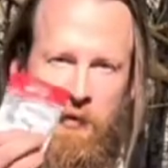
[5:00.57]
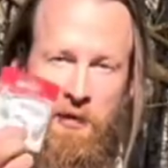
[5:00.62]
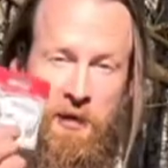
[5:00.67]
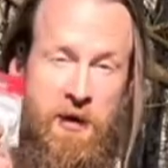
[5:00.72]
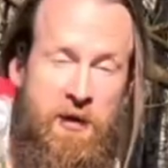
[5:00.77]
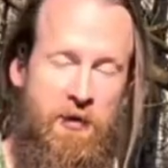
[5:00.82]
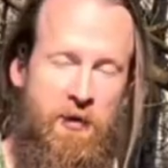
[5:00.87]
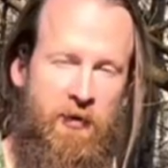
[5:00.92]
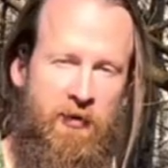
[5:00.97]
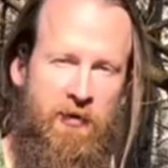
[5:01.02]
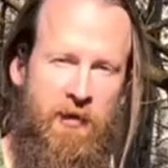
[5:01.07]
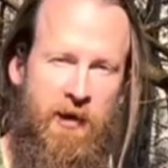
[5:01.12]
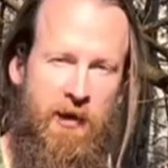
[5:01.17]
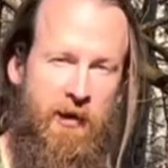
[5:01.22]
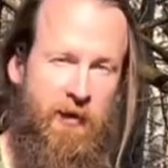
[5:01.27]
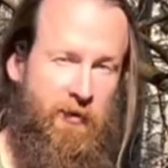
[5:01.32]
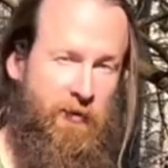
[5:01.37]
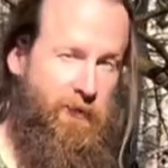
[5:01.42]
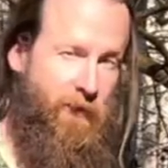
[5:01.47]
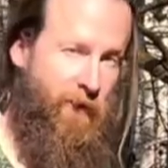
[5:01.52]
You can use
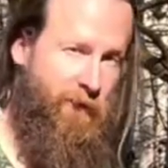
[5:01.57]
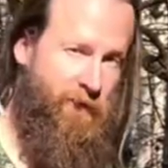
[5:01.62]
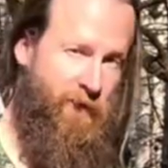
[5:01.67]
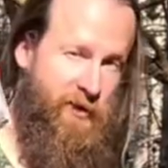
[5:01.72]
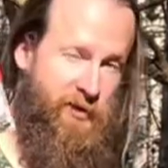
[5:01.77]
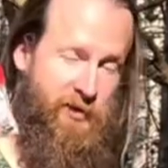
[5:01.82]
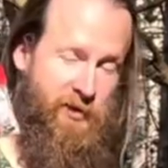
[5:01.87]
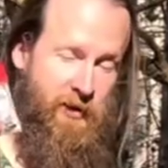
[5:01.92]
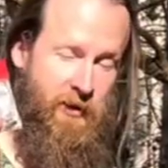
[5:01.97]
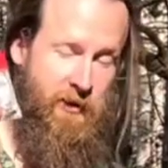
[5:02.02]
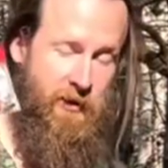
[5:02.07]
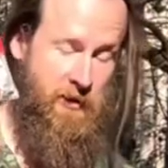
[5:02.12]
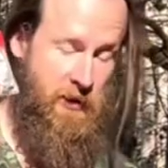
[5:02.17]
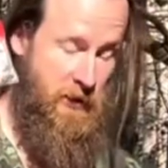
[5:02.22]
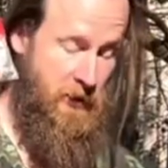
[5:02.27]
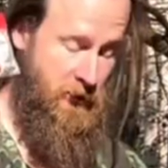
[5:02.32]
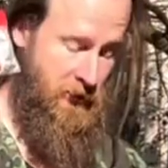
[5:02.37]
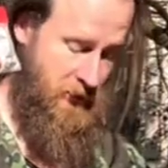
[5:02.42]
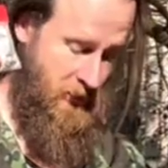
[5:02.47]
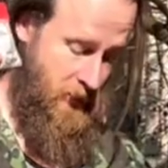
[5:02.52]
these for fishing, you can
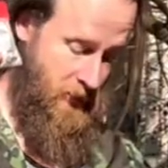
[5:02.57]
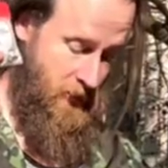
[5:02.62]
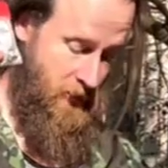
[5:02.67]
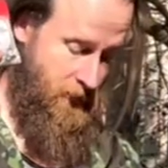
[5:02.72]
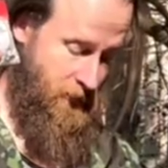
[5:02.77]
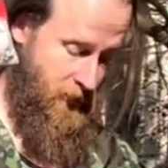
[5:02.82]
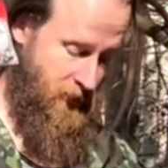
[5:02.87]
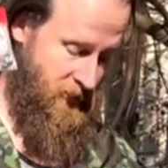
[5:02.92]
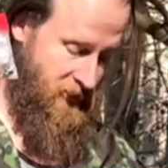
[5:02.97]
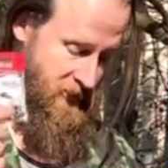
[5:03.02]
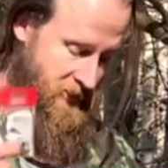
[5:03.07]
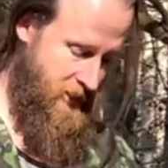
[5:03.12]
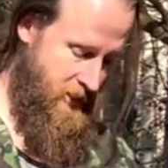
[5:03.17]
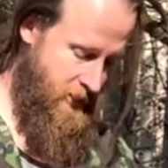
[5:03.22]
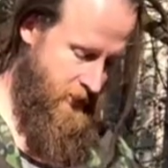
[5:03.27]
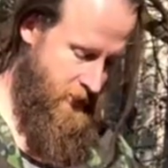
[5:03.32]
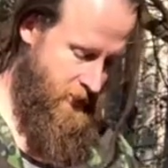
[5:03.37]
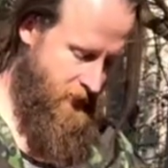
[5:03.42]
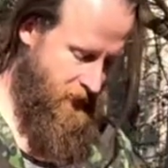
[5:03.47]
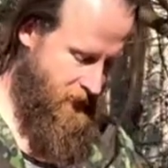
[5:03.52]
use these for
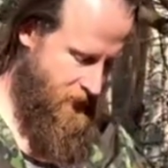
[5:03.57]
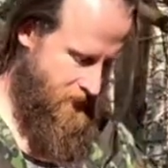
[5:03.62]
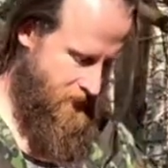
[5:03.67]
snares.